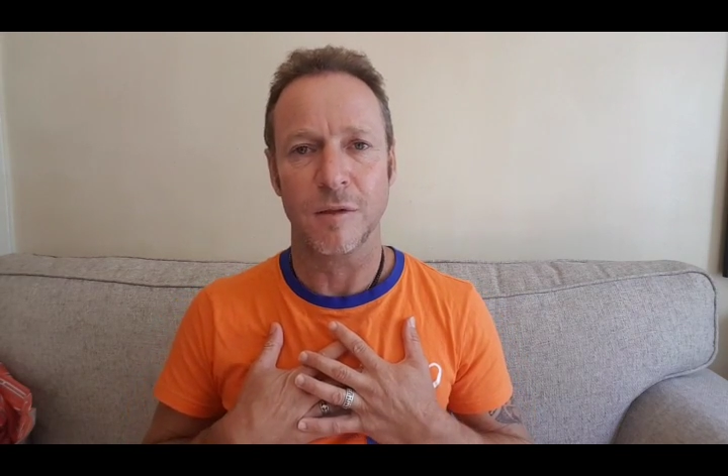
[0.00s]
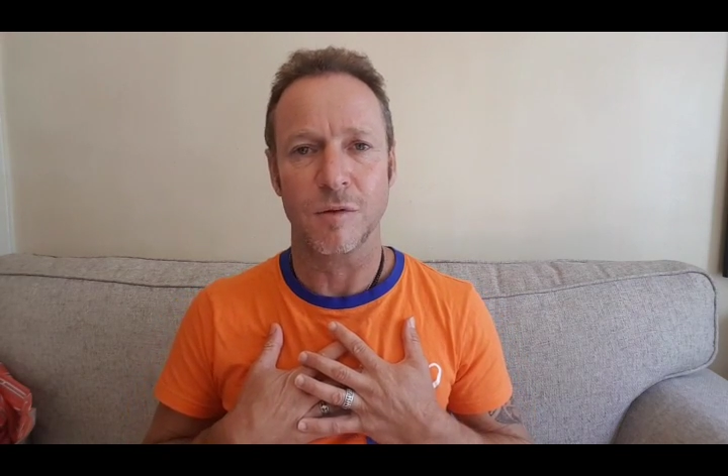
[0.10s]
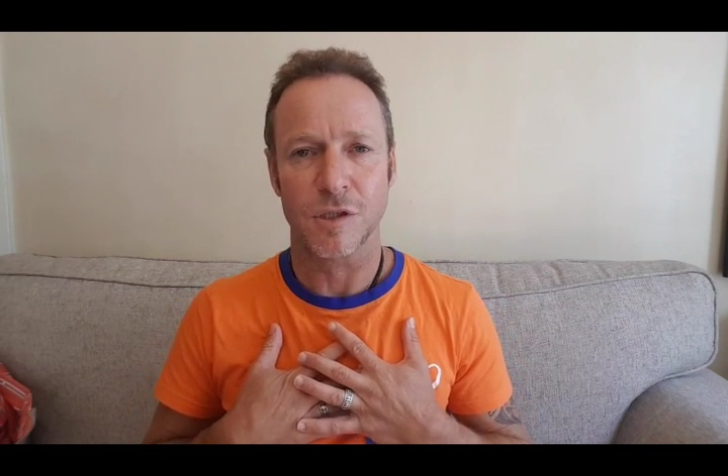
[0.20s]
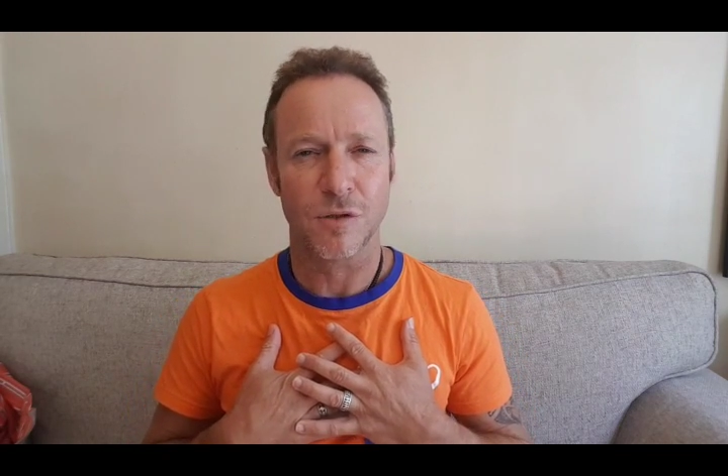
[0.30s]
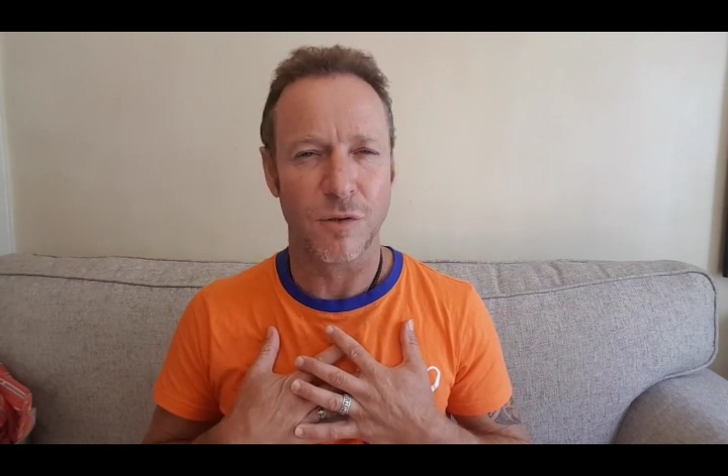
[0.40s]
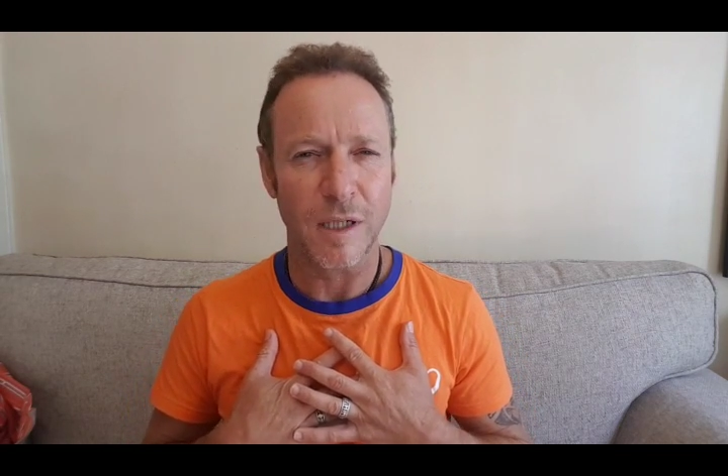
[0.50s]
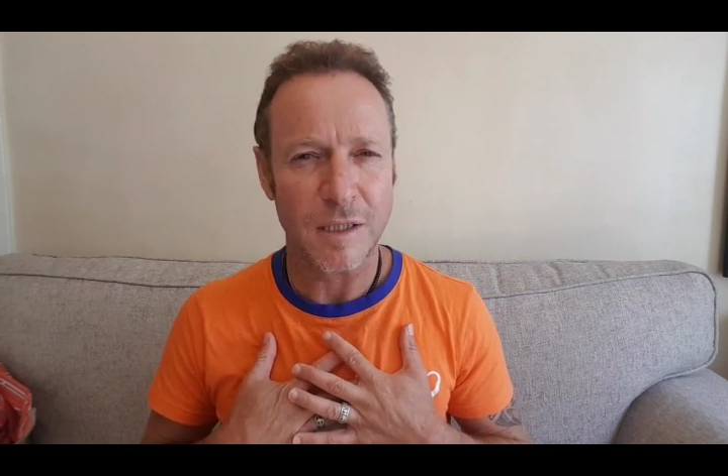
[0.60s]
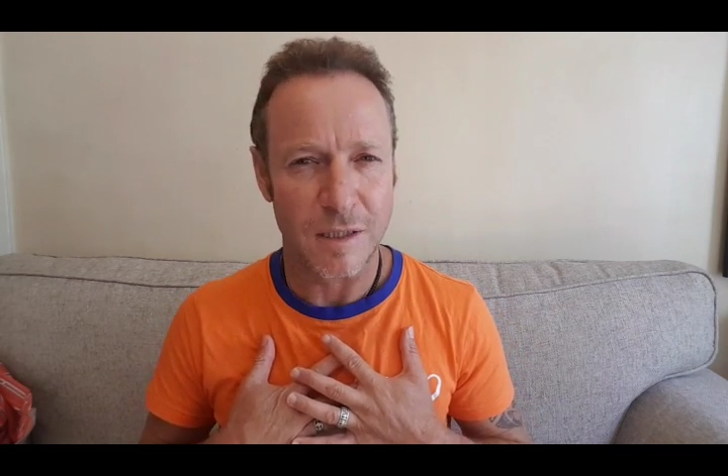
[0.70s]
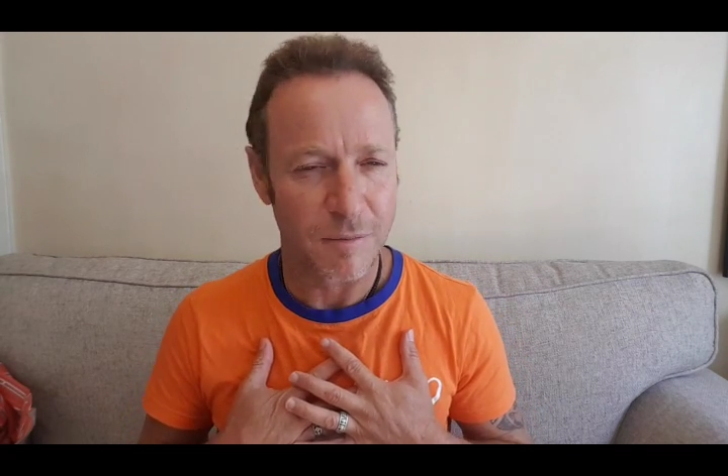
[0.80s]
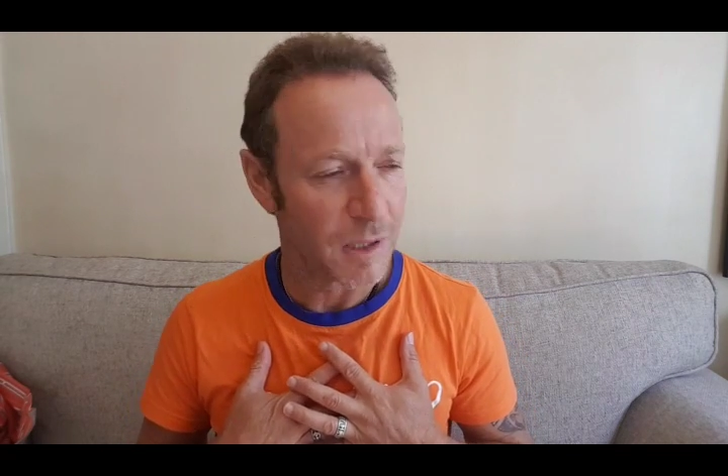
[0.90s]
that was
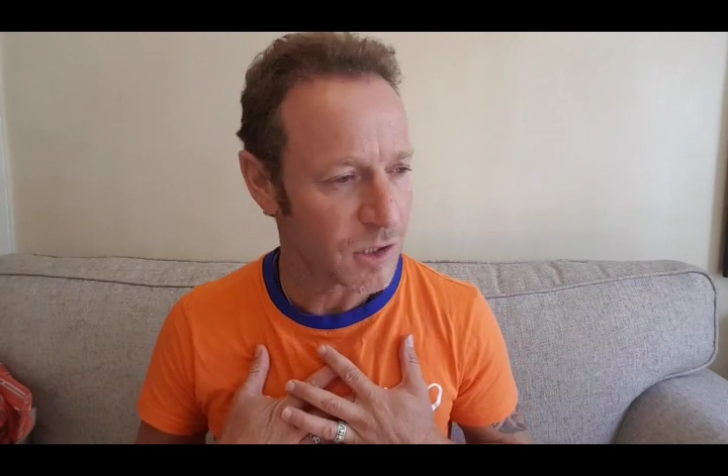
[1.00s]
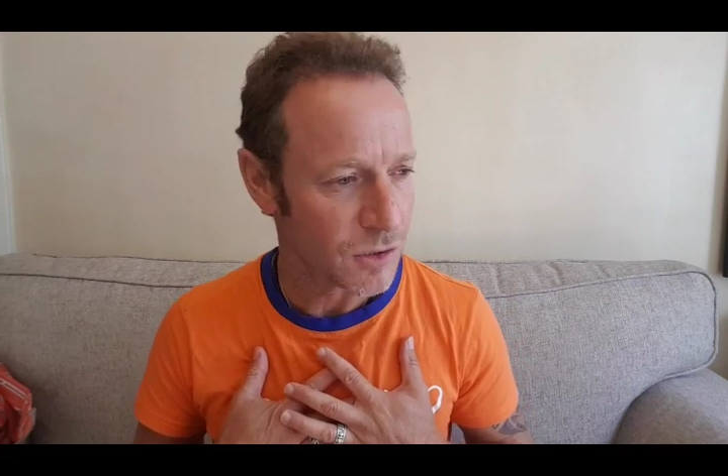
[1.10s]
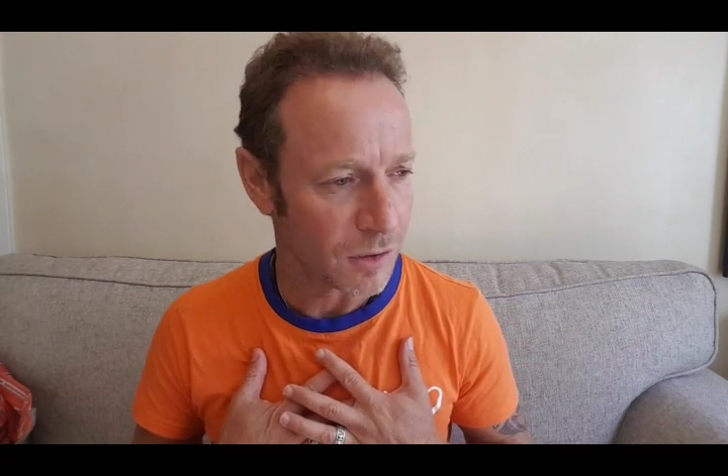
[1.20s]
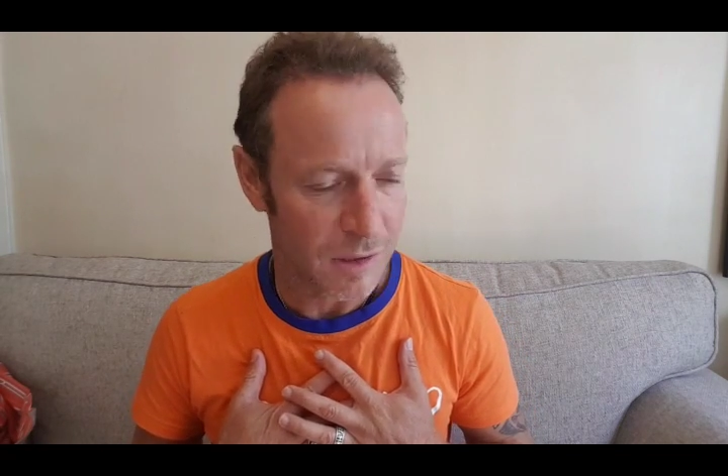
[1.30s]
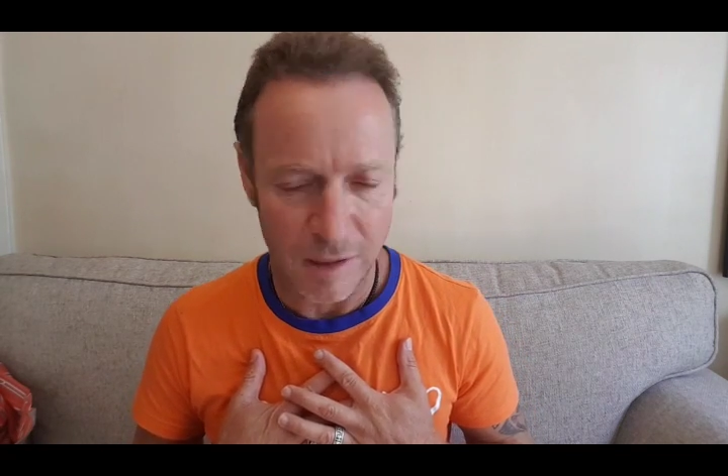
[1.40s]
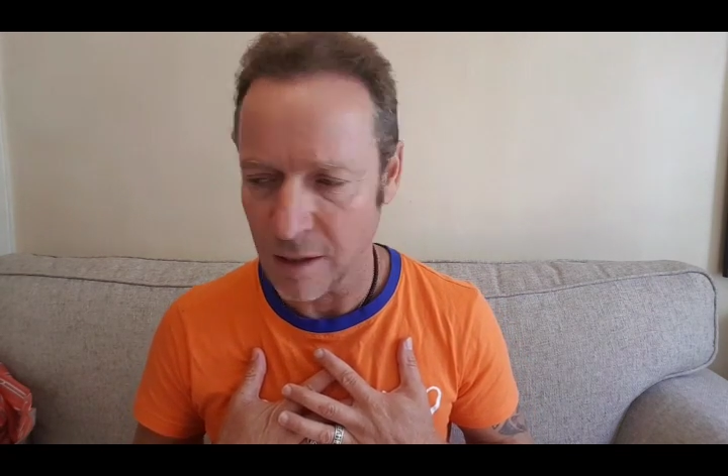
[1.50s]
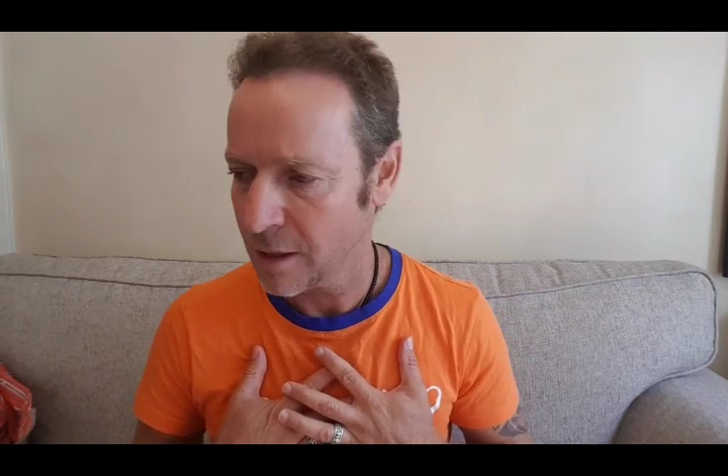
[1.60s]
crazy about sharks,